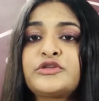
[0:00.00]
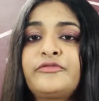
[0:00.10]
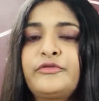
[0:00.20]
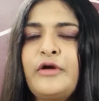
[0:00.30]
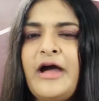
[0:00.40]
So
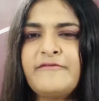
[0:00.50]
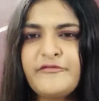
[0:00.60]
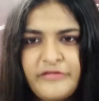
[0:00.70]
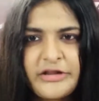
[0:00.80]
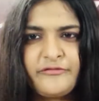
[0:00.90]
if you have a
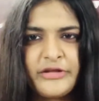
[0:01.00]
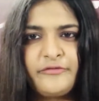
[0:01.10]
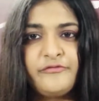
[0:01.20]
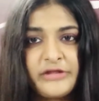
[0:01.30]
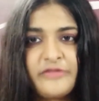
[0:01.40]
very wet
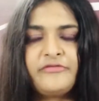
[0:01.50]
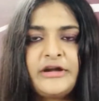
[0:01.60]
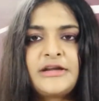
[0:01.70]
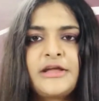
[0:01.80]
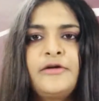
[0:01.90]

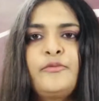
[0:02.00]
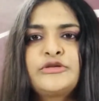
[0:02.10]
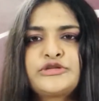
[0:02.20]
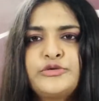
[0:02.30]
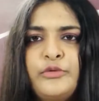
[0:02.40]
hair
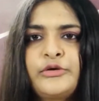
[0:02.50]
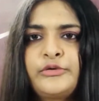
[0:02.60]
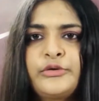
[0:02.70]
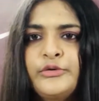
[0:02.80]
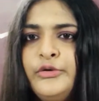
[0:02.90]
which you want
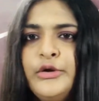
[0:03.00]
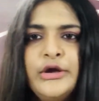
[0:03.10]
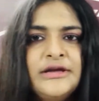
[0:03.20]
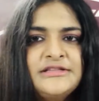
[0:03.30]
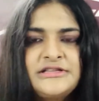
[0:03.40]

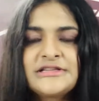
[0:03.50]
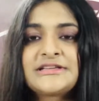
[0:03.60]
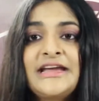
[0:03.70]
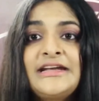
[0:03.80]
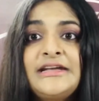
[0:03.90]
to
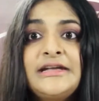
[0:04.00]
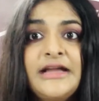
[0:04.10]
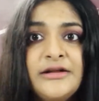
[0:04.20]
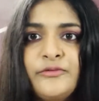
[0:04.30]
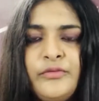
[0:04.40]
just get
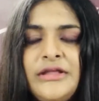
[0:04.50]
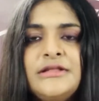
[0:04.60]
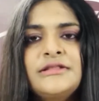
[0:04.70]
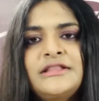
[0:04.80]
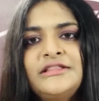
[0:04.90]
done with,